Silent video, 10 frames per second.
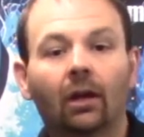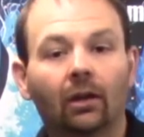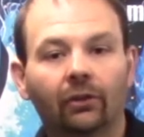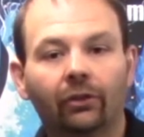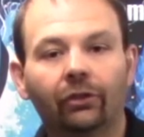
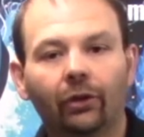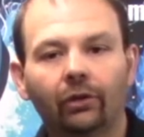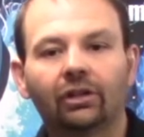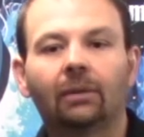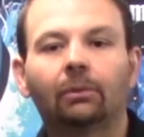The third
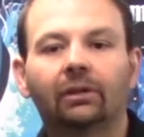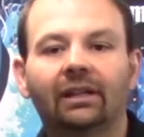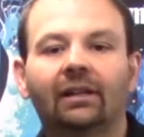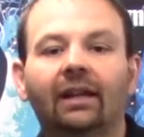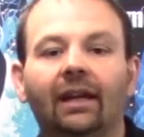number
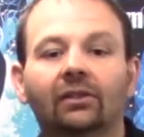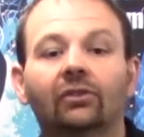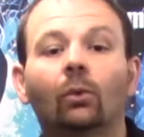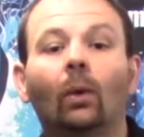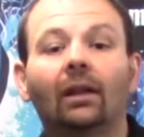indicates
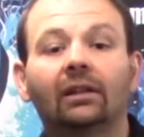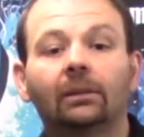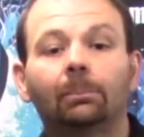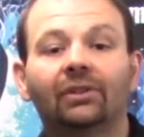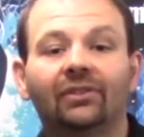the welding
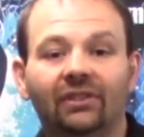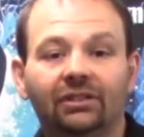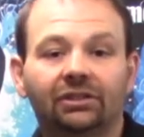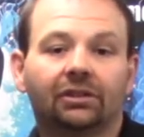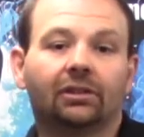
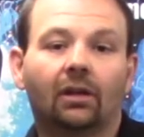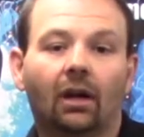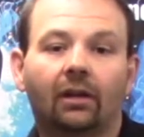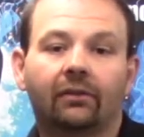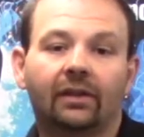position
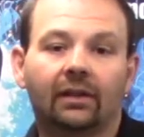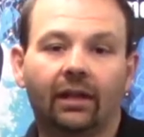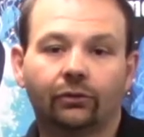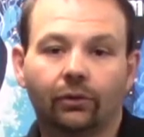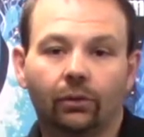of the
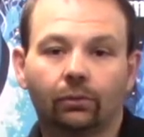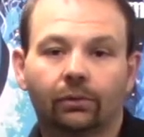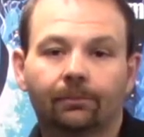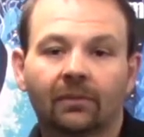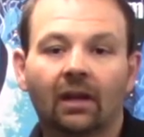electrode.
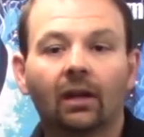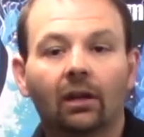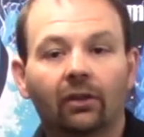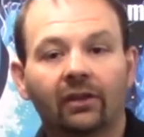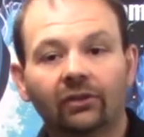
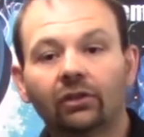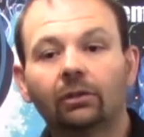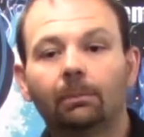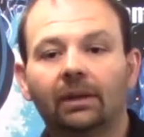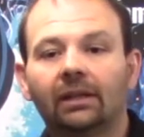This
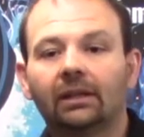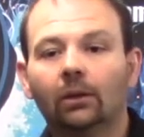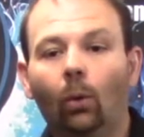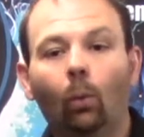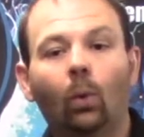could be
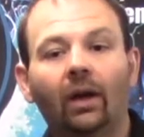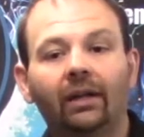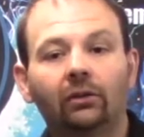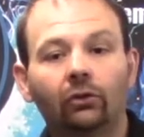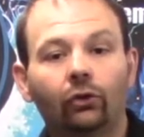
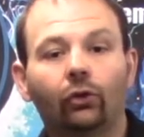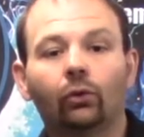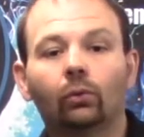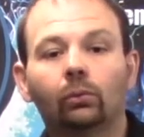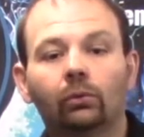1,
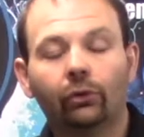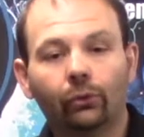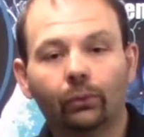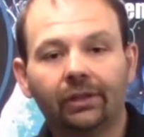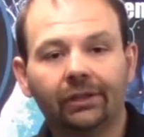2,
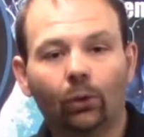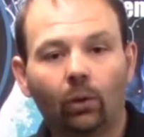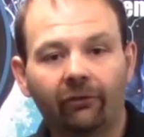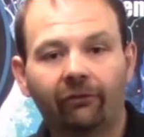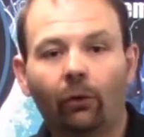3,
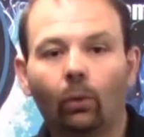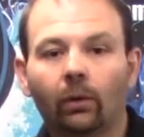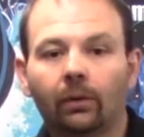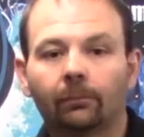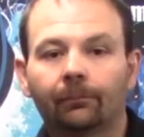or
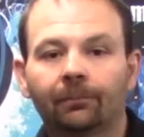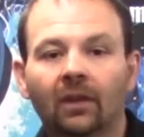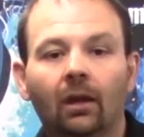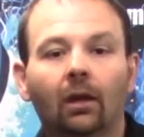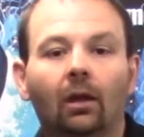4.
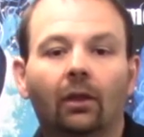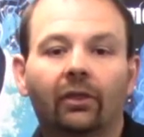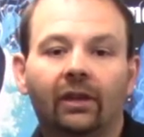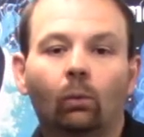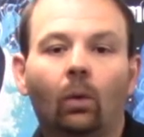
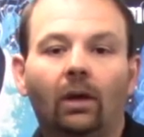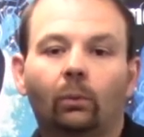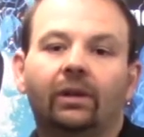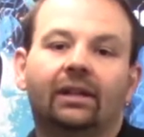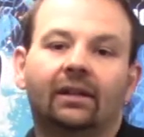The 1
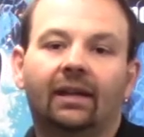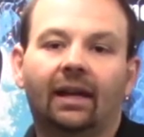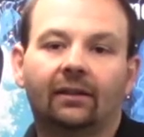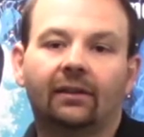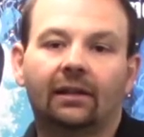would
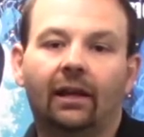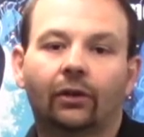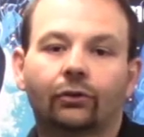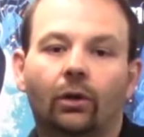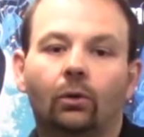indicate the
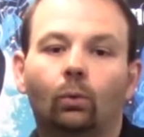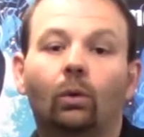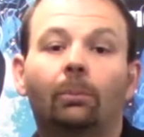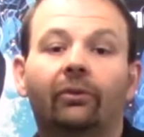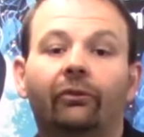electrode
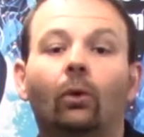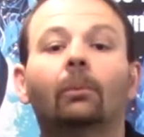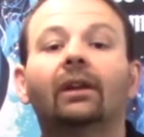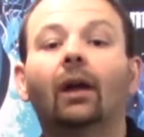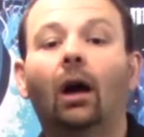will perform
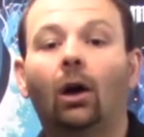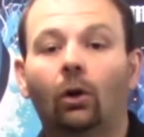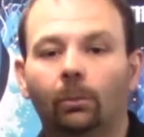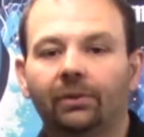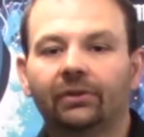in
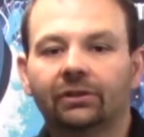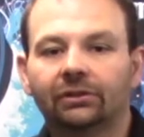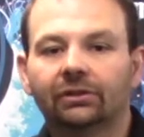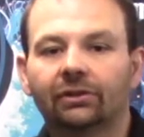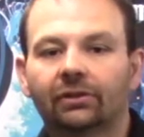all
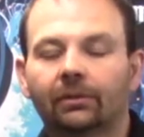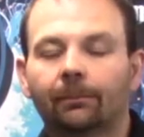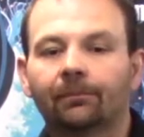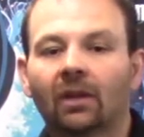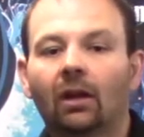positions.
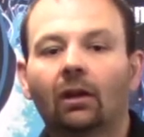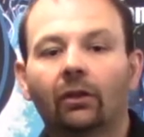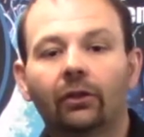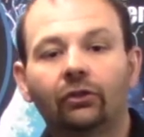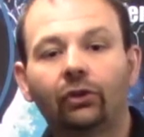
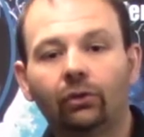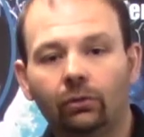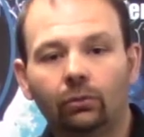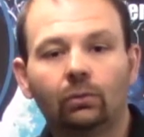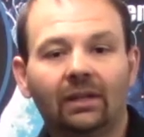The
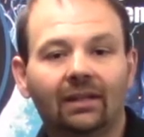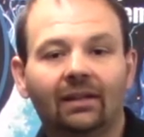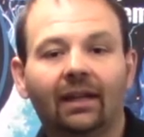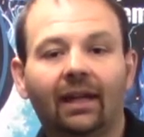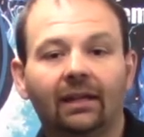2
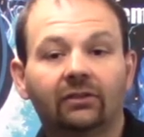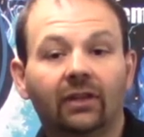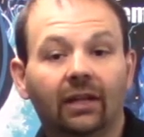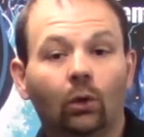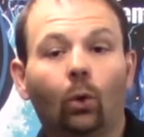indicates
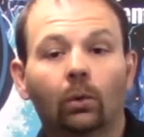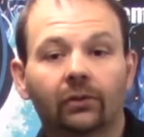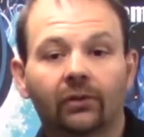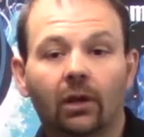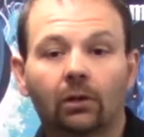a
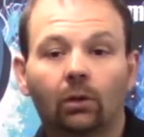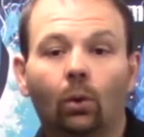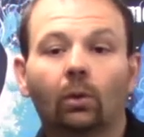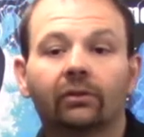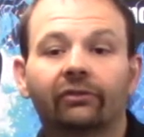horizontal
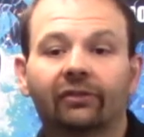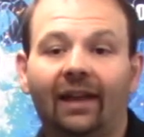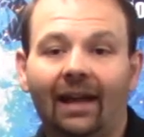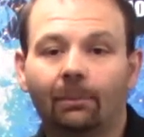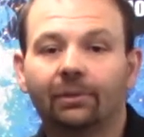or
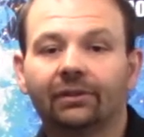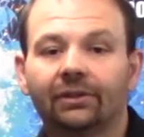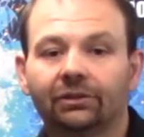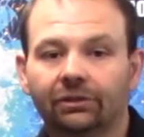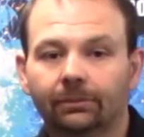flat
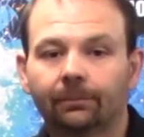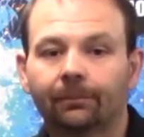position.